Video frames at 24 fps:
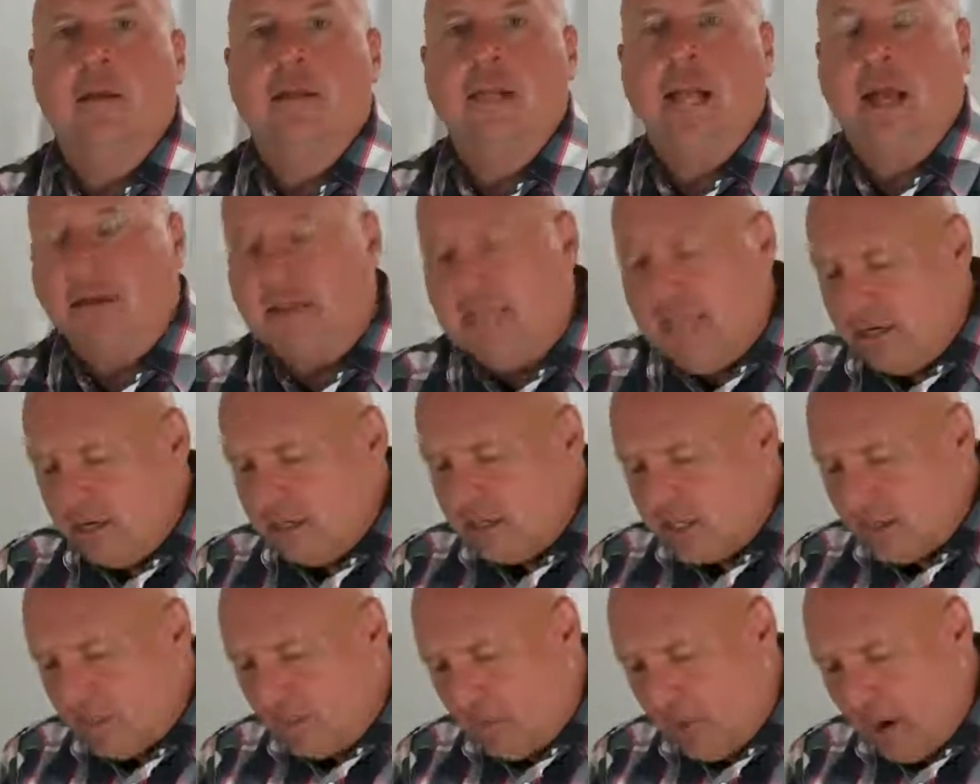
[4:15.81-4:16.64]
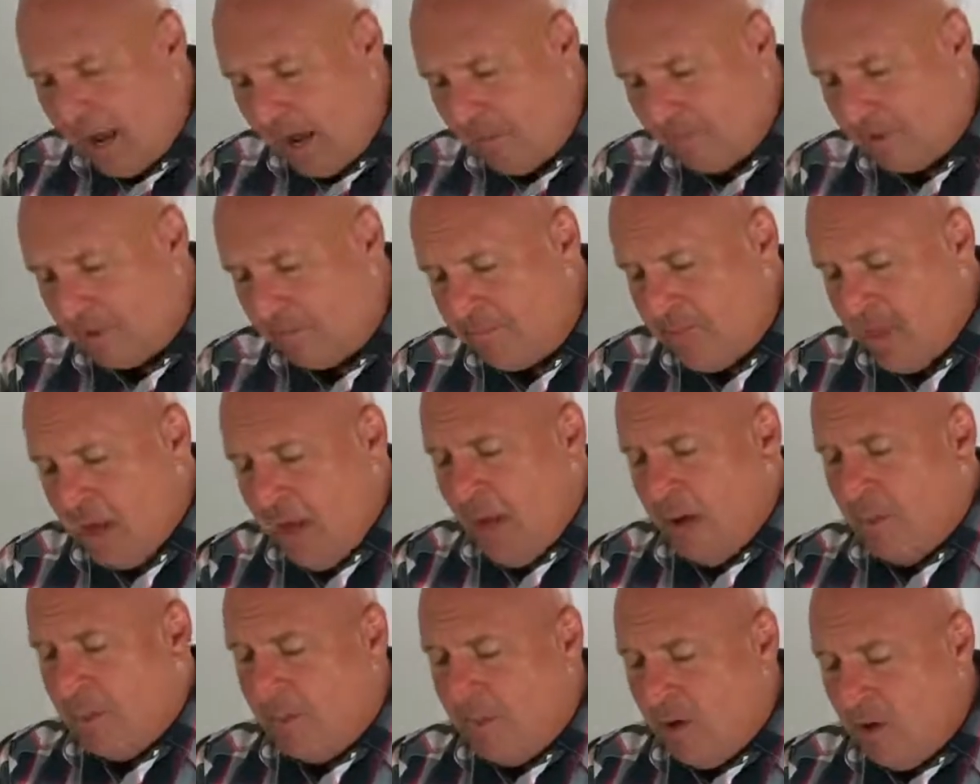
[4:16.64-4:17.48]
Now, here's the problem.
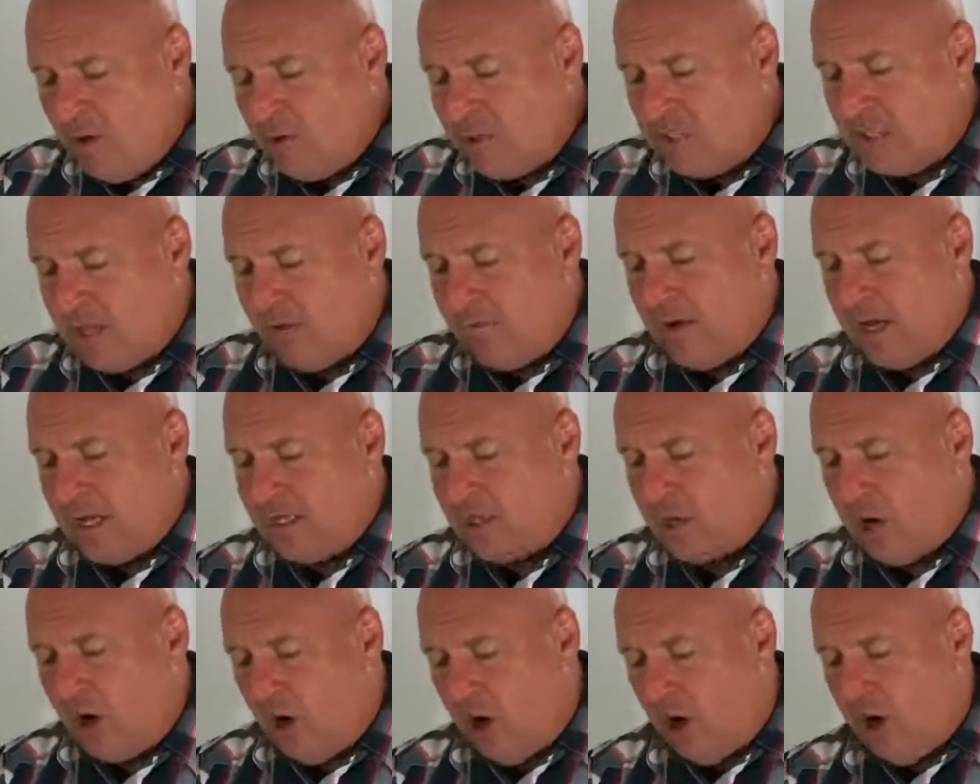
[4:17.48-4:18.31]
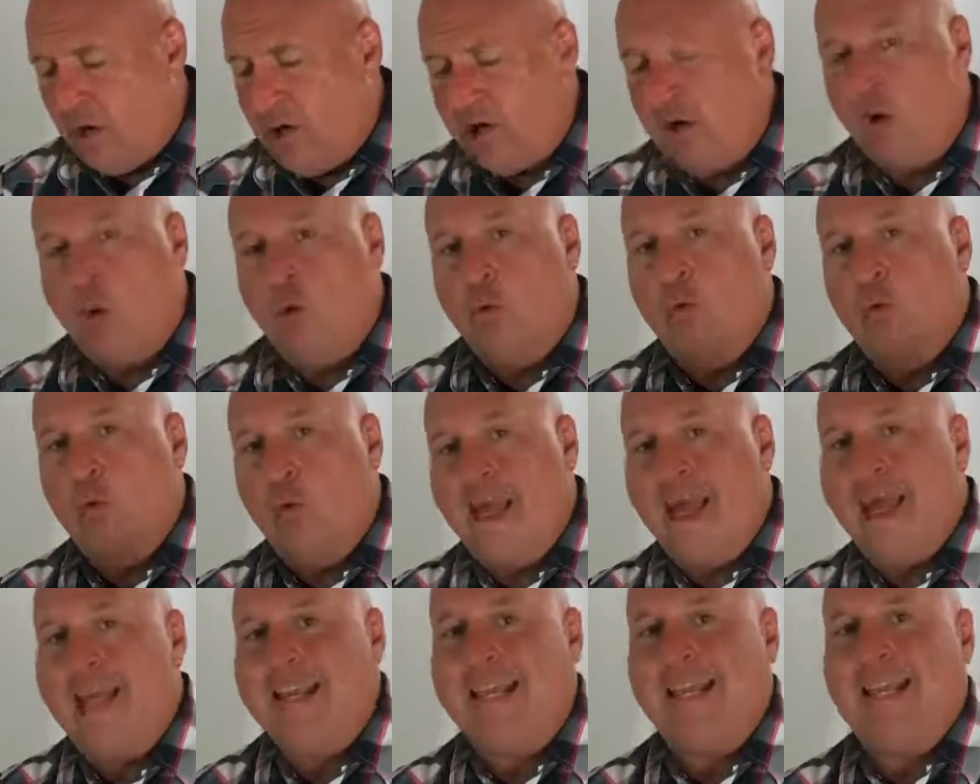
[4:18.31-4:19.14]
Most of us aren't
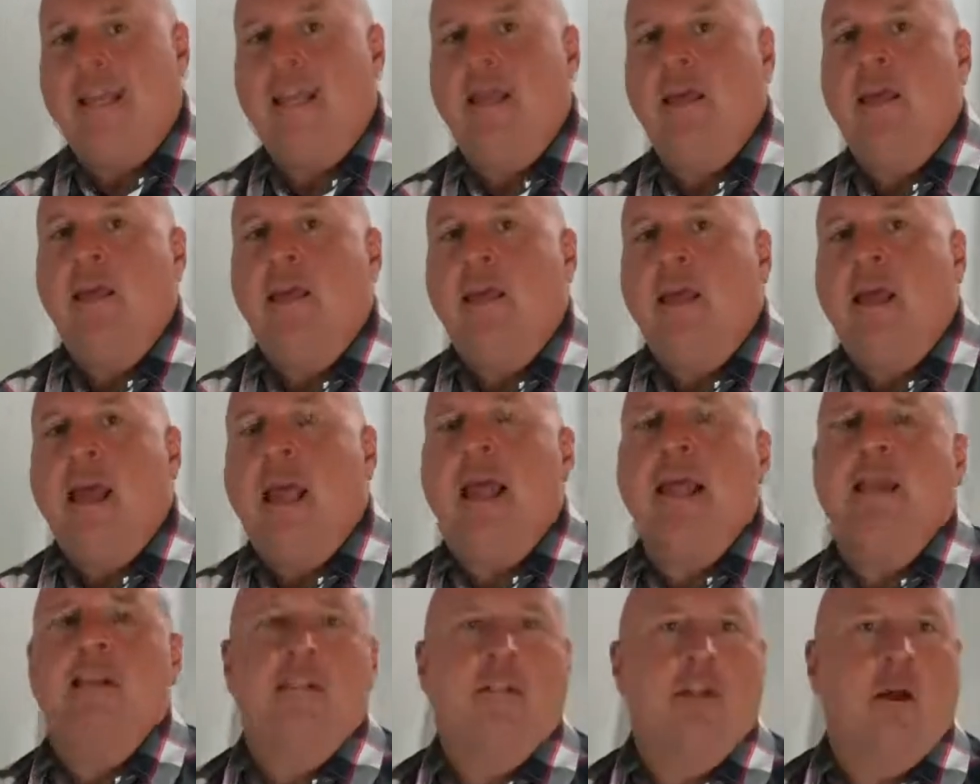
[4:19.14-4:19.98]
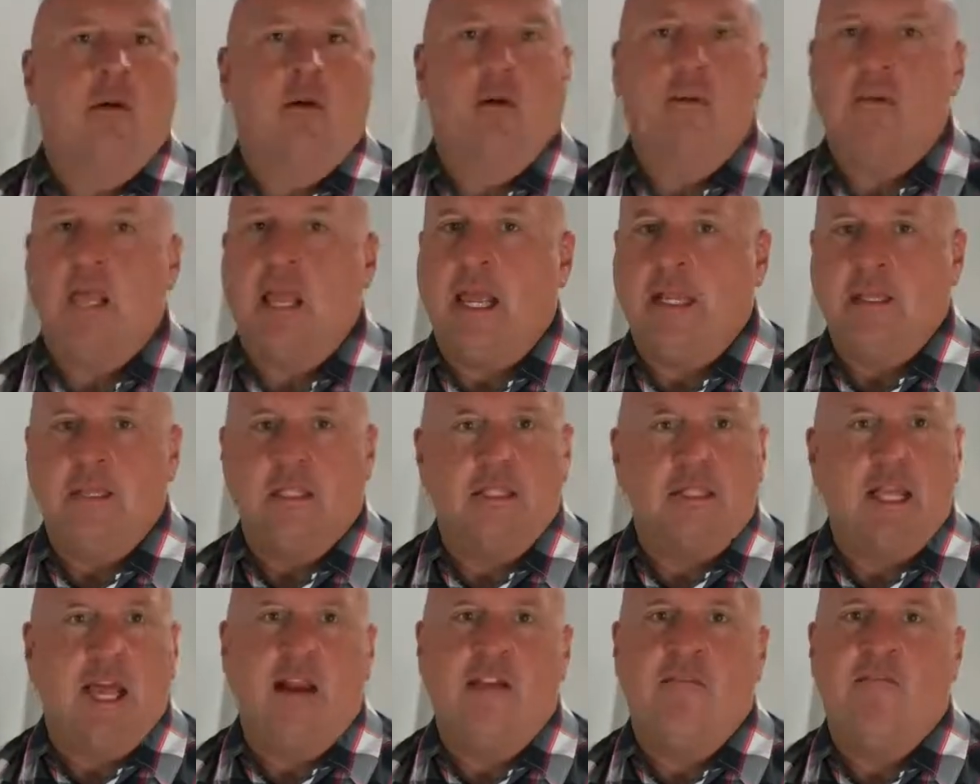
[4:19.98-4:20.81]
ready. And so
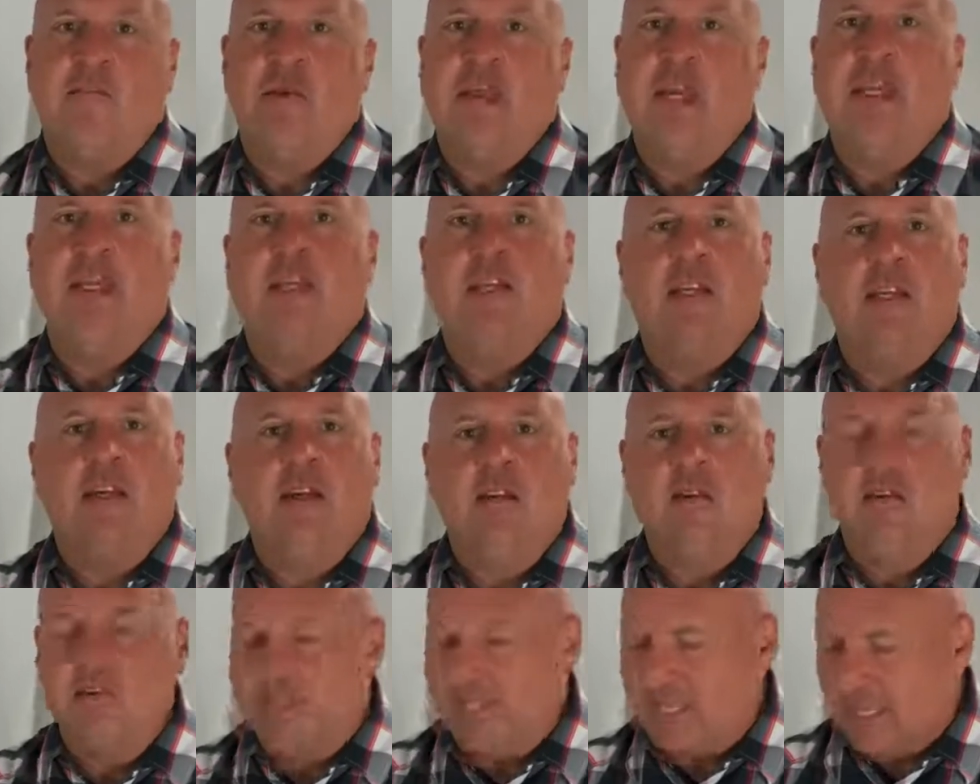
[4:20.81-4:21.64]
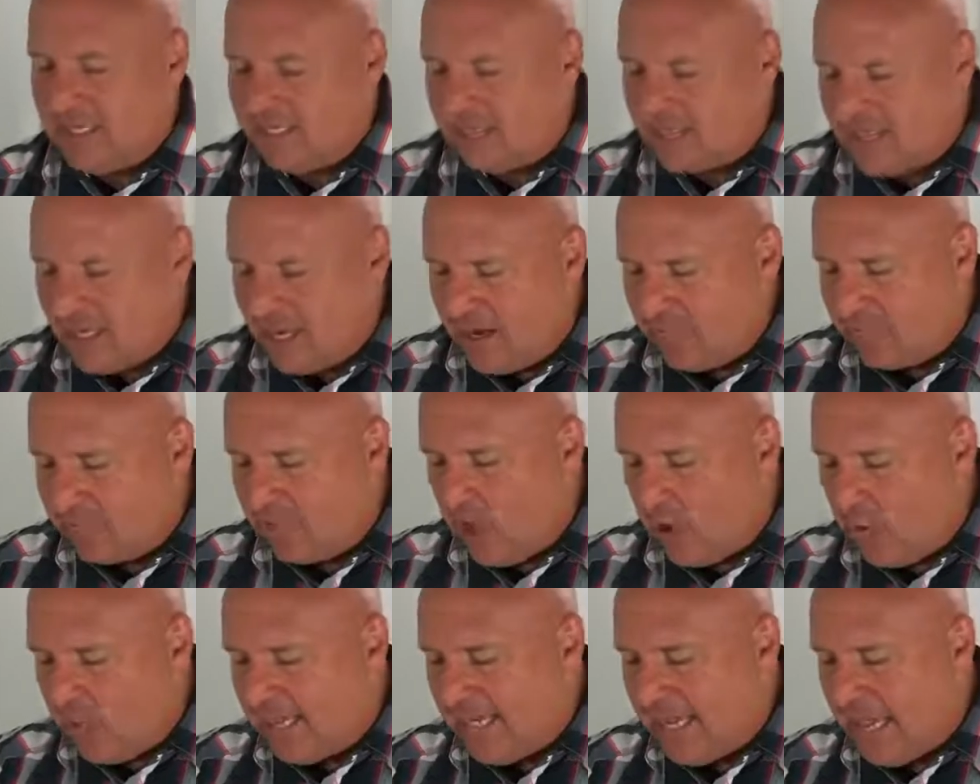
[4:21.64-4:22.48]
instead of being used and instead of
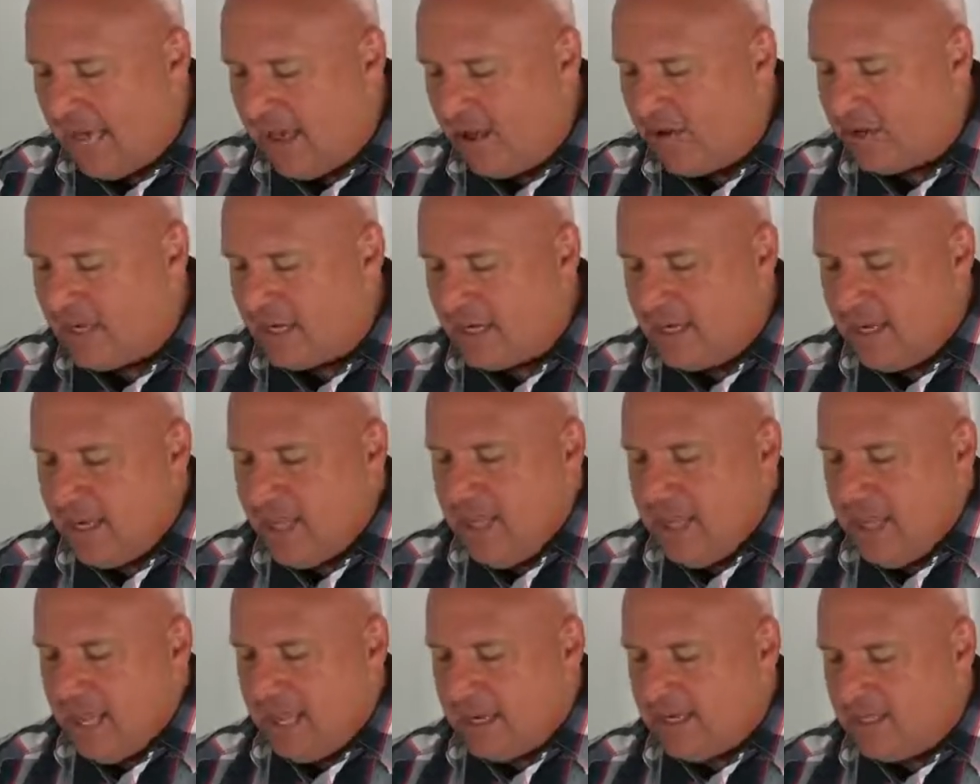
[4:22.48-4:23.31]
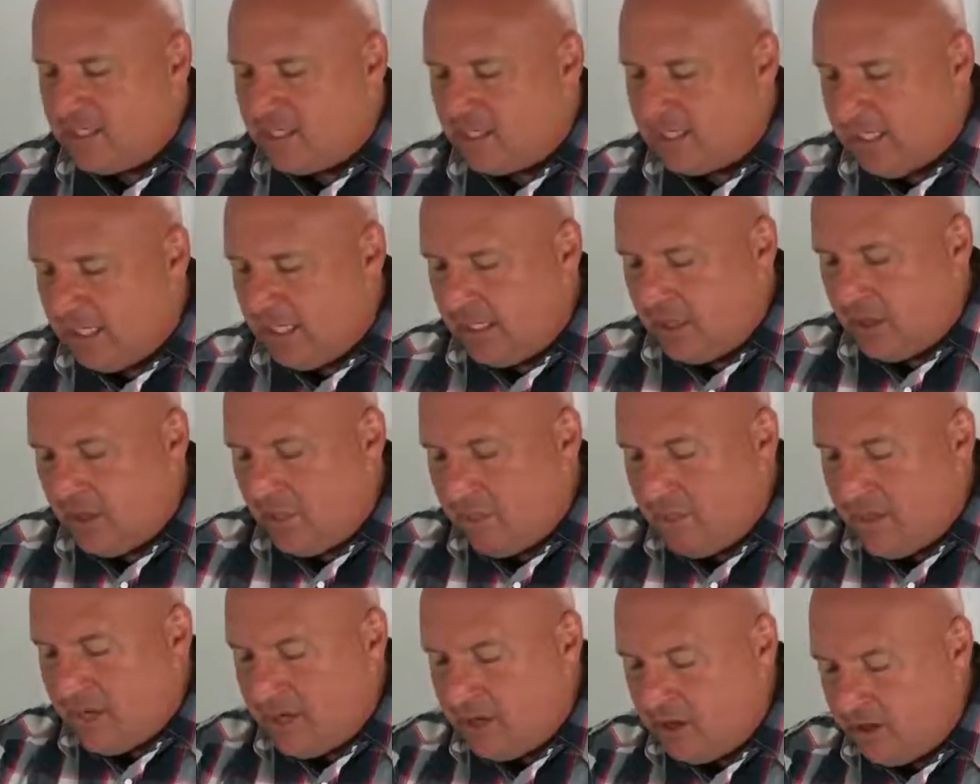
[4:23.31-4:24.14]
going out and seeing a
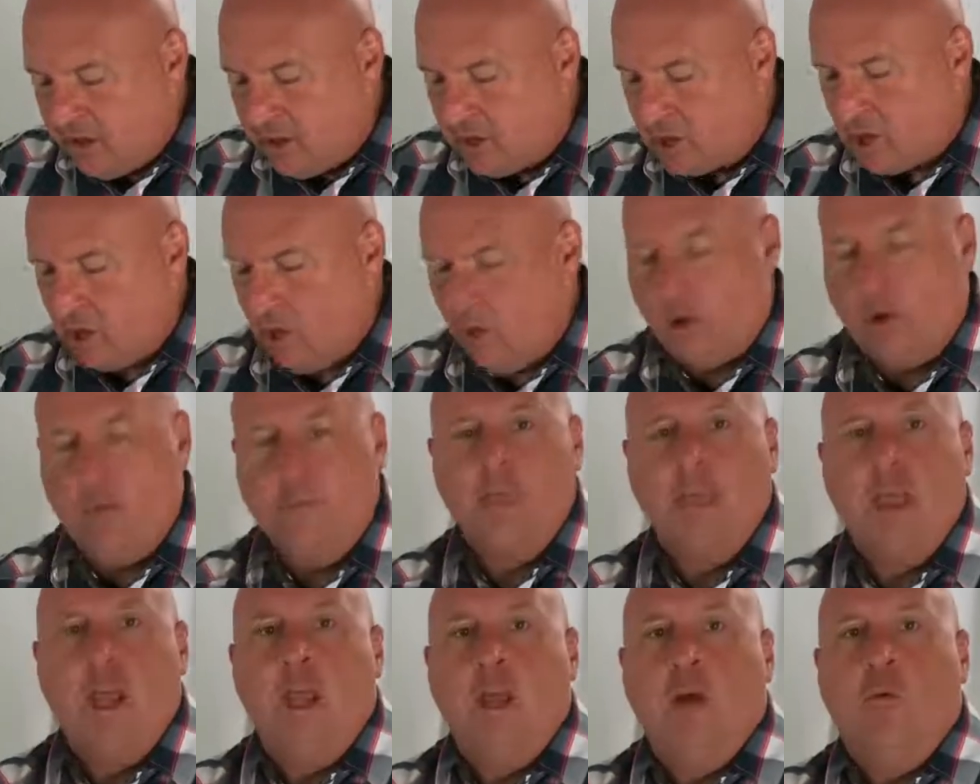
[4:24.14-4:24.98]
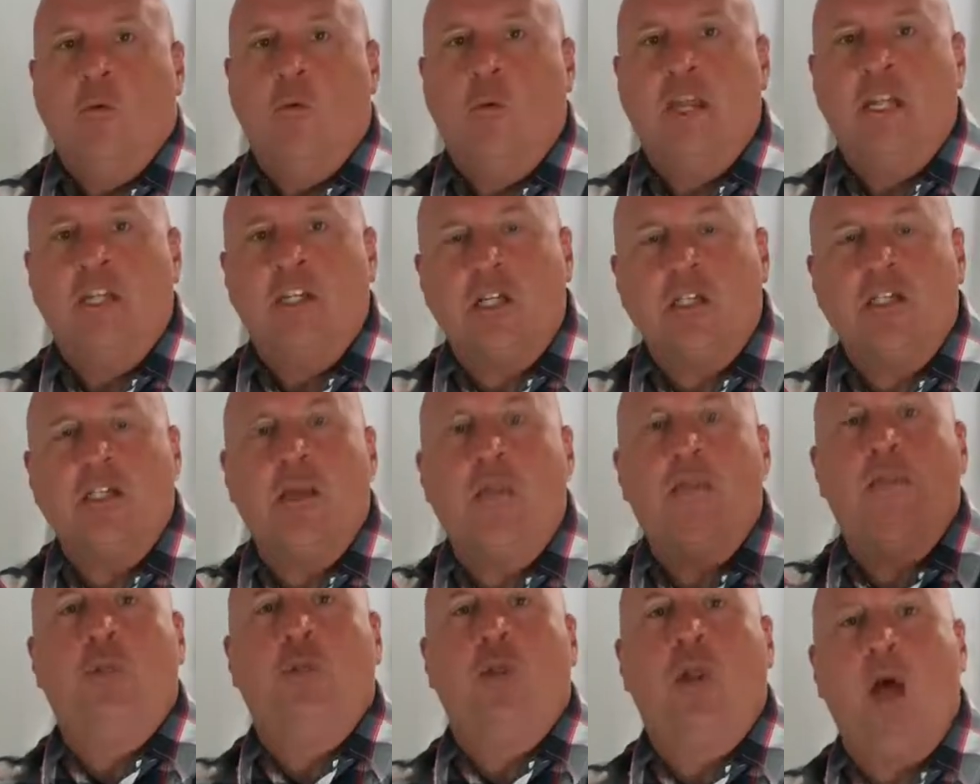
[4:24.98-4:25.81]
miracle, we just
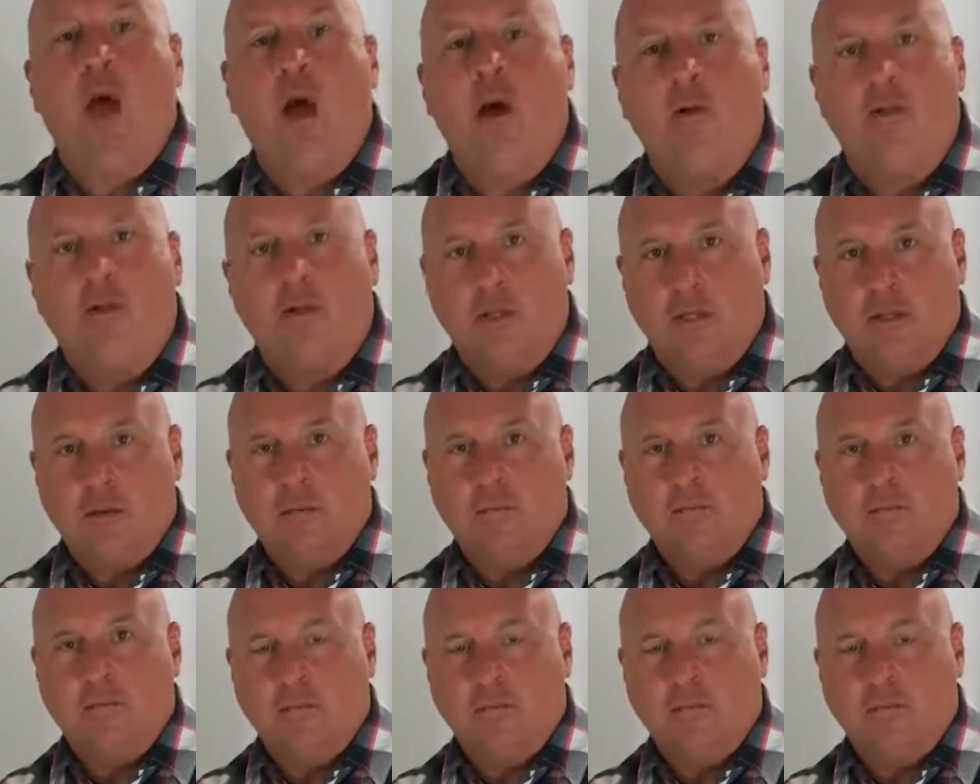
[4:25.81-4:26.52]
implode.